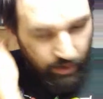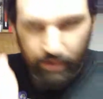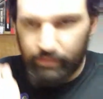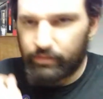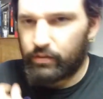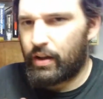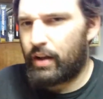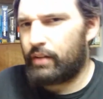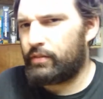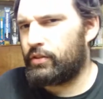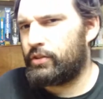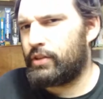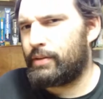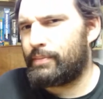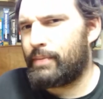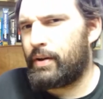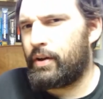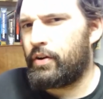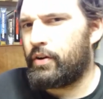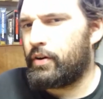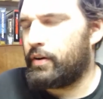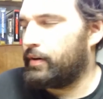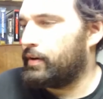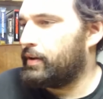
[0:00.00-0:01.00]
I don't know, I'll have to check
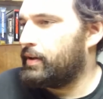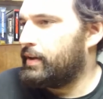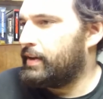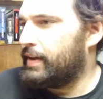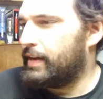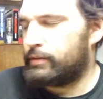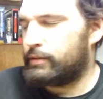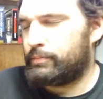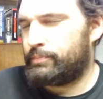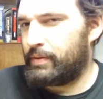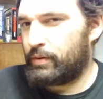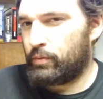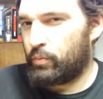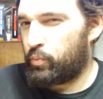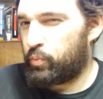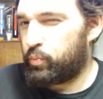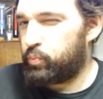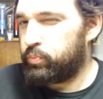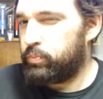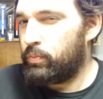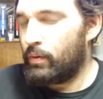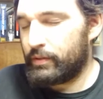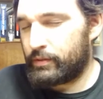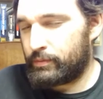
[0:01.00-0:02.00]
my cart. It's
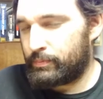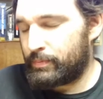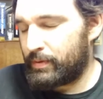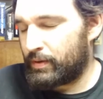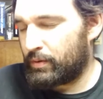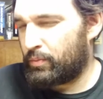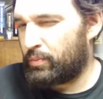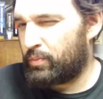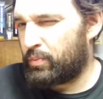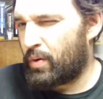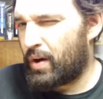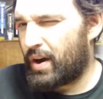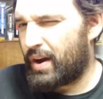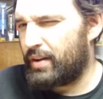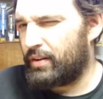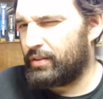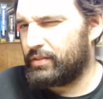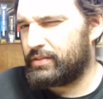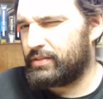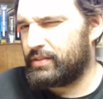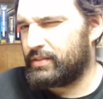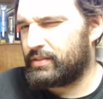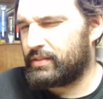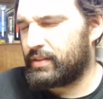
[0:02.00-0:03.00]
been a
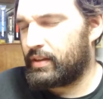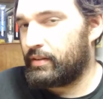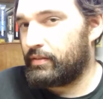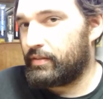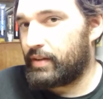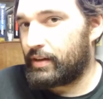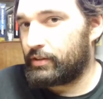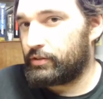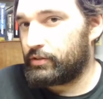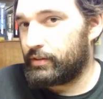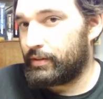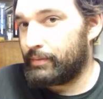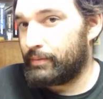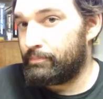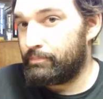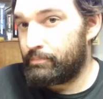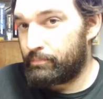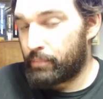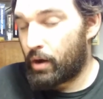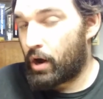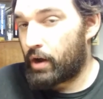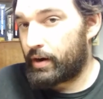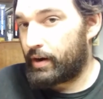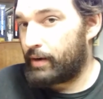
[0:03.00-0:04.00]
while since I've actually
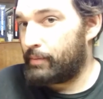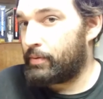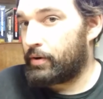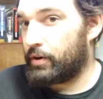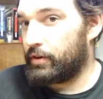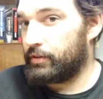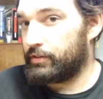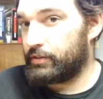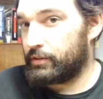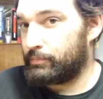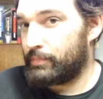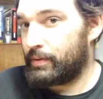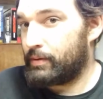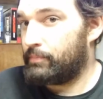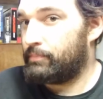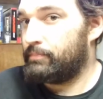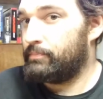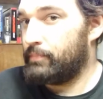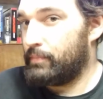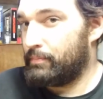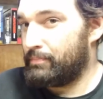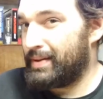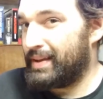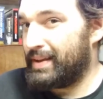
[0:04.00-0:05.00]
bought any parts. It's been a
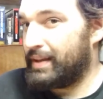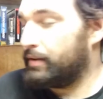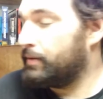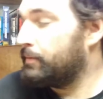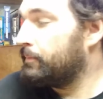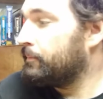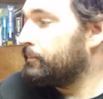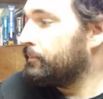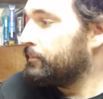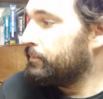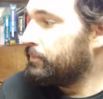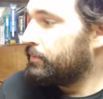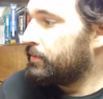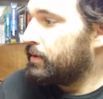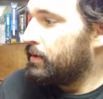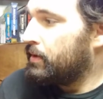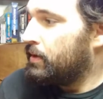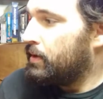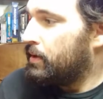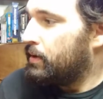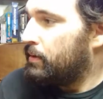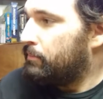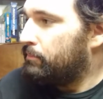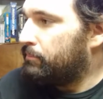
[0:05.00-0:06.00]
bit.
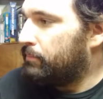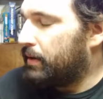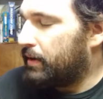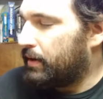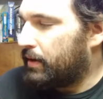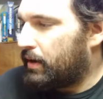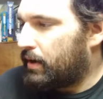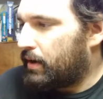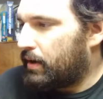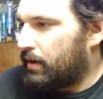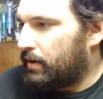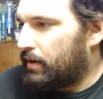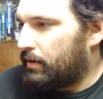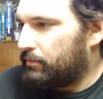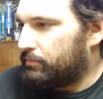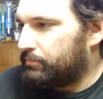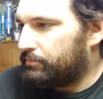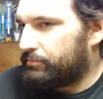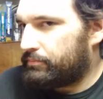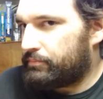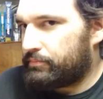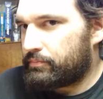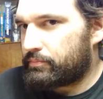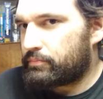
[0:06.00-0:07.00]
But
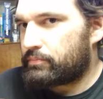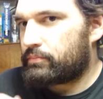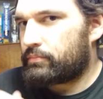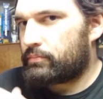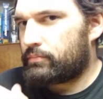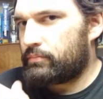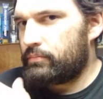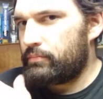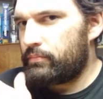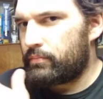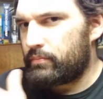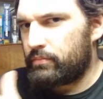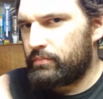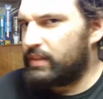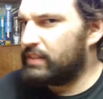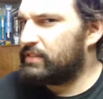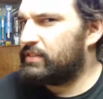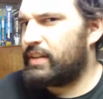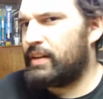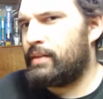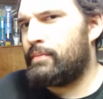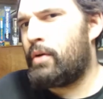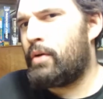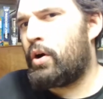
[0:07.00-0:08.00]

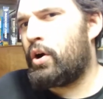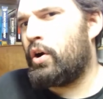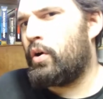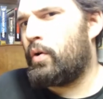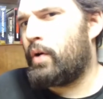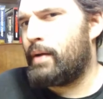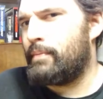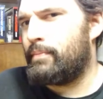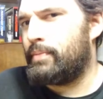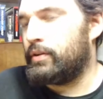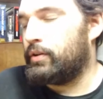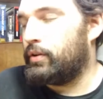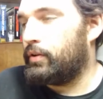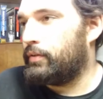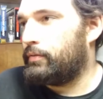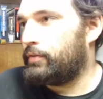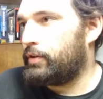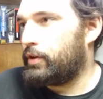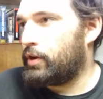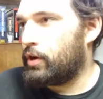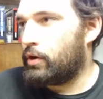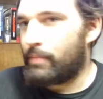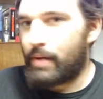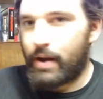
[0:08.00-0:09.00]
let's say tomorrow I
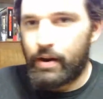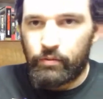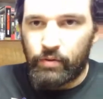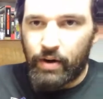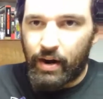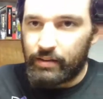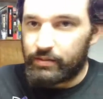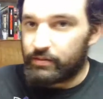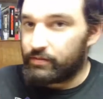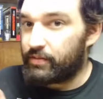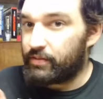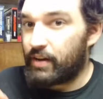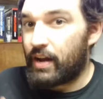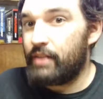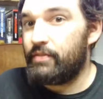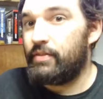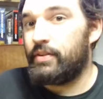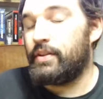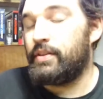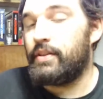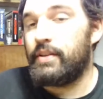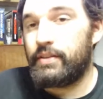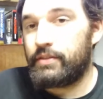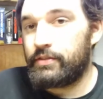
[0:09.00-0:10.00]
build, my Ryzen
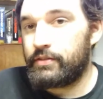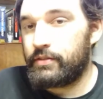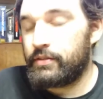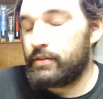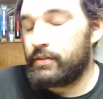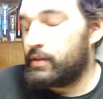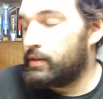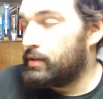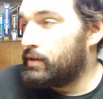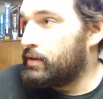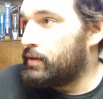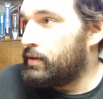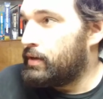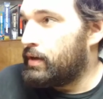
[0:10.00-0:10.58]
5 into this.